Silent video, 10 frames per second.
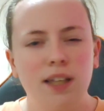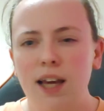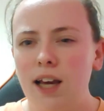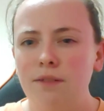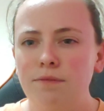
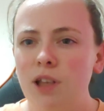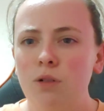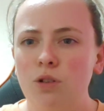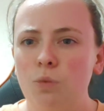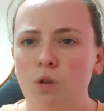yeah,
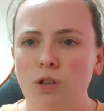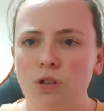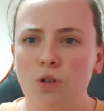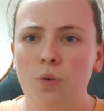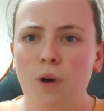it just
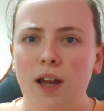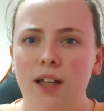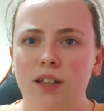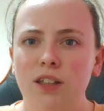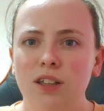wasn't
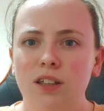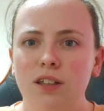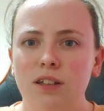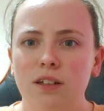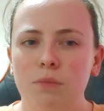quite,
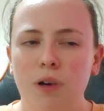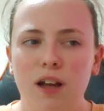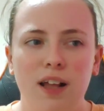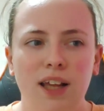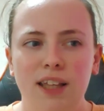
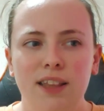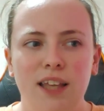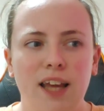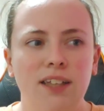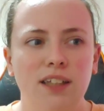but like at
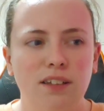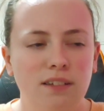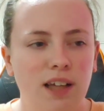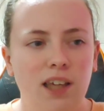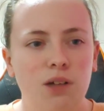the
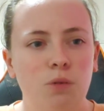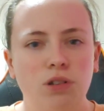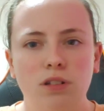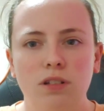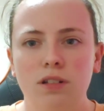ending, like it
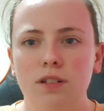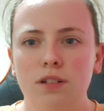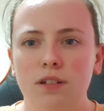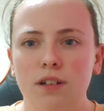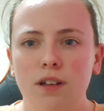wasn't,
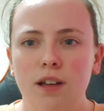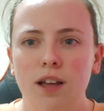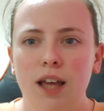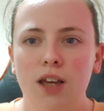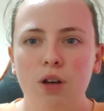
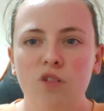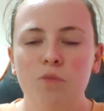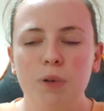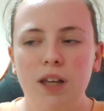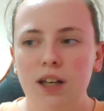it could
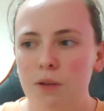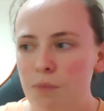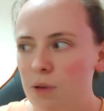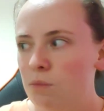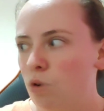have been a
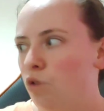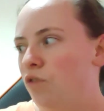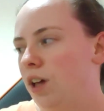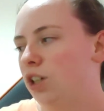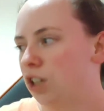bit more
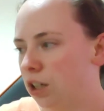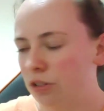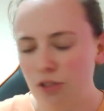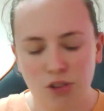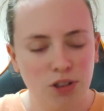fleshed
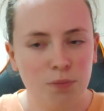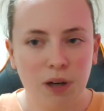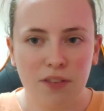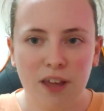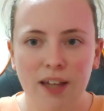out
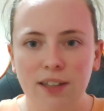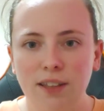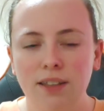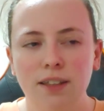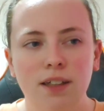by the
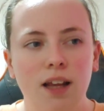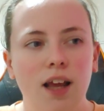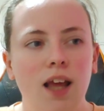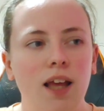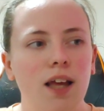end,
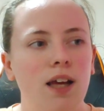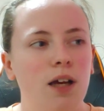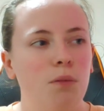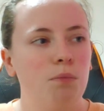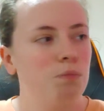
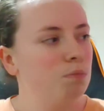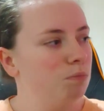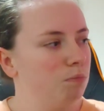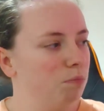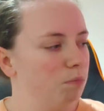
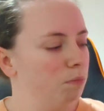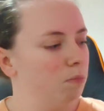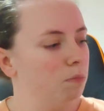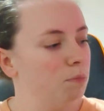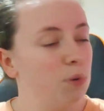
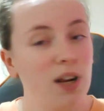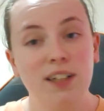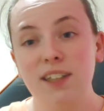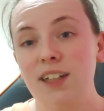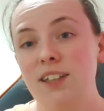but
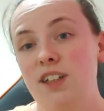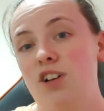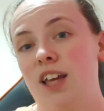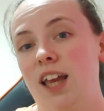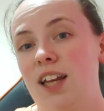I didn't
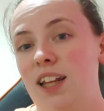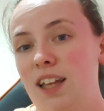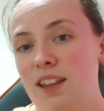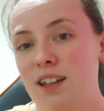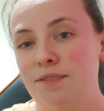necessarily hate it
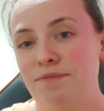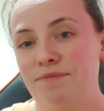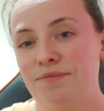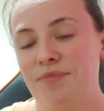either,